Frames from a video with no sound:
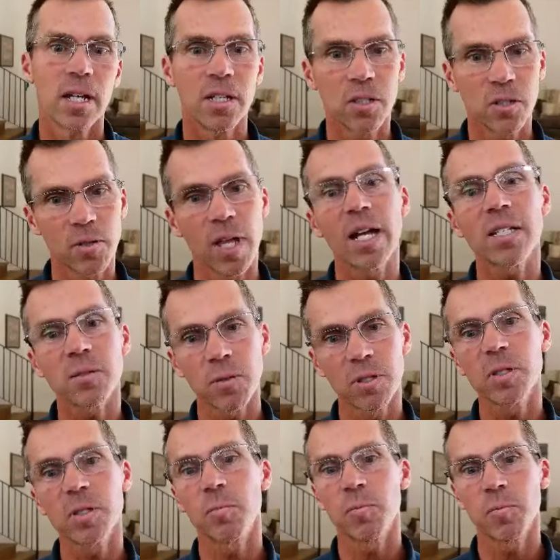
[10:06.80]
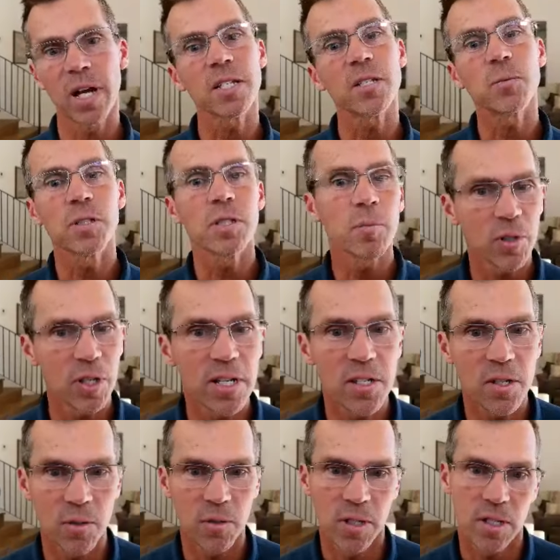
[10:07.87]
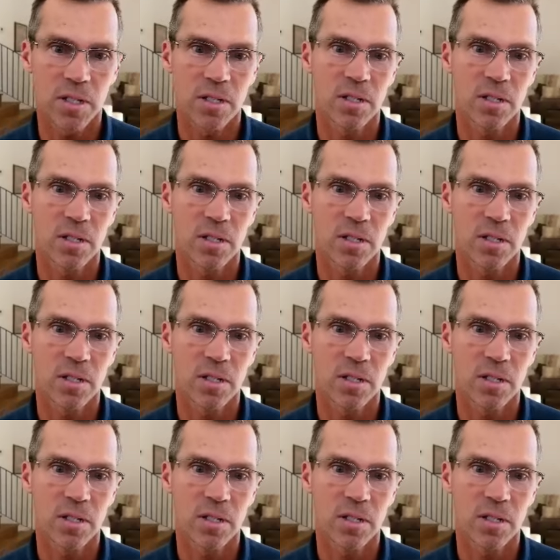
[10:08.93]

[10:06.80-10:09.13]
And so that's what the play zone is.